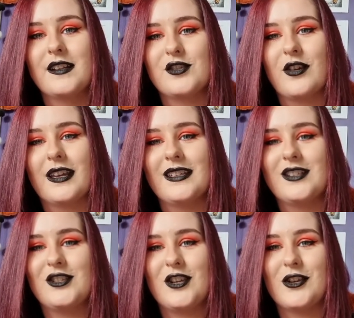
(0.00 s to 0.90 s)
it tricky
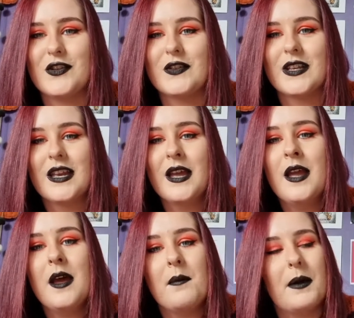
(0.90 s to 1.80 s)
to choose,
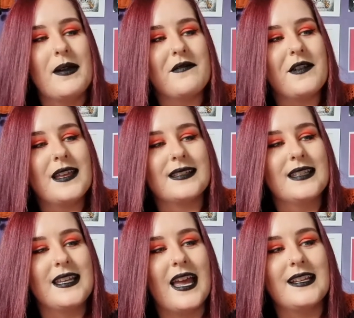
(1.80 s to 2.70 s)
but I went for this
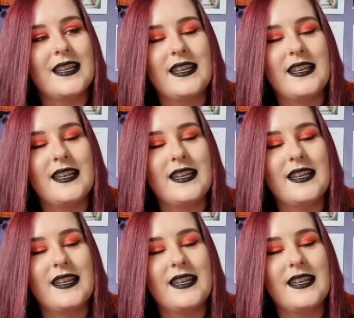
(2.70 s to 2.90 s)
in the end.